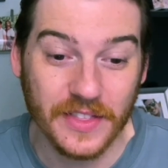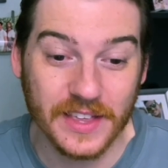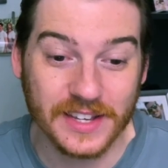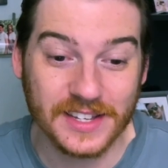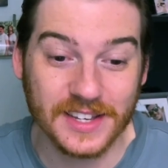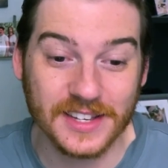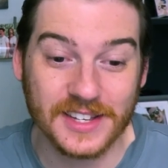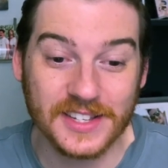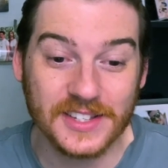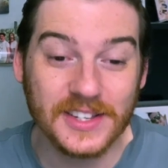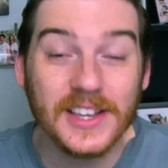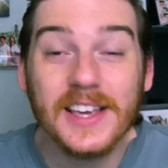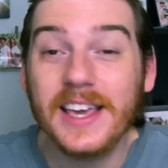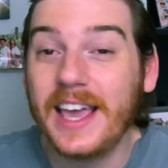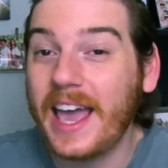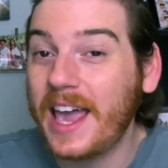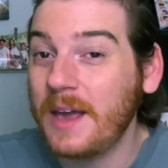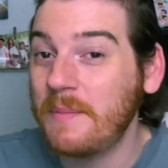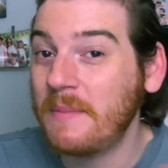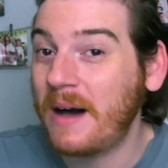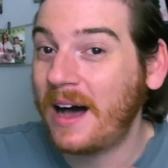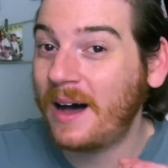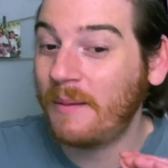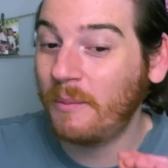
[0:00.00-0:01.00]
This is C
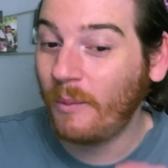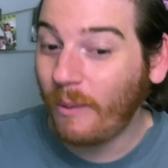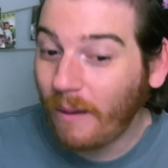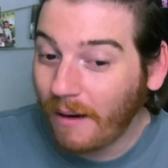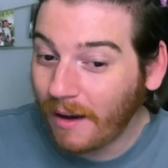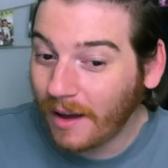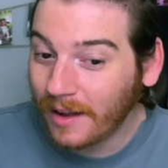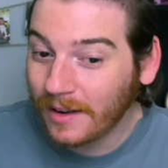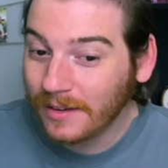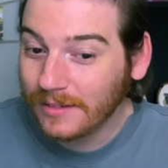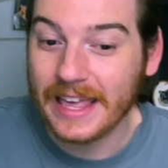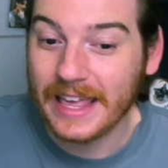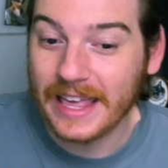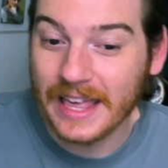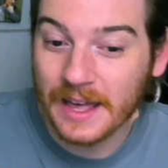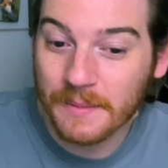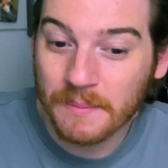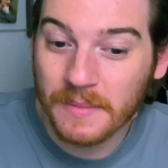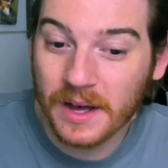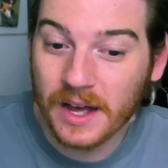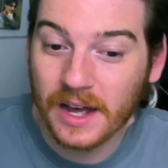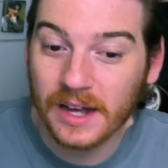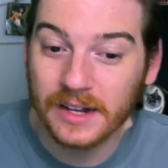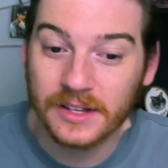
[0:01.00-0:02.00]
K mom one,
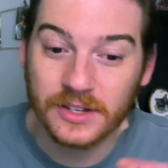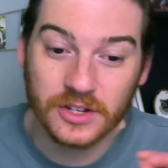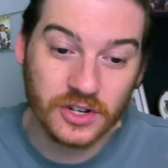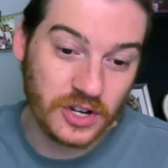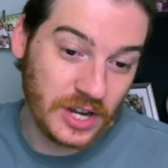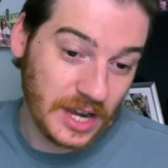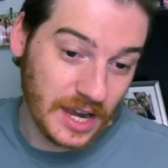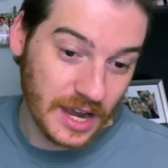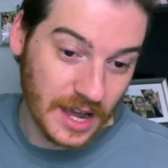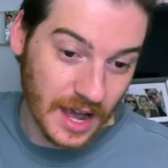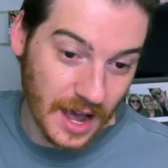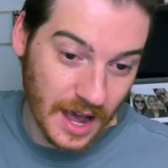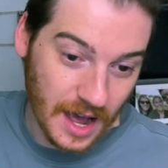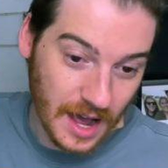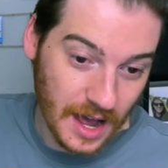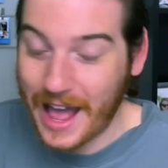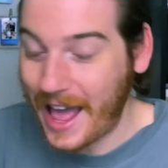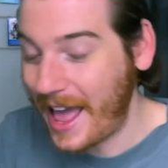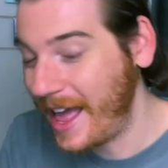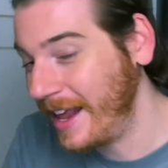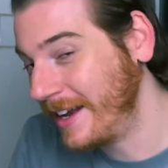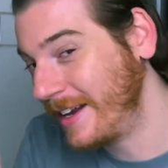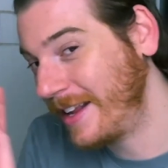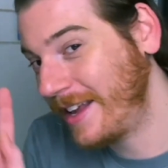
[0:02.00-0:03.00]
Emma Chica,
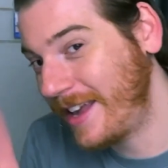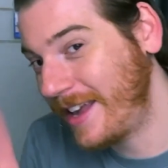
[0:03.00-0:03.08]
and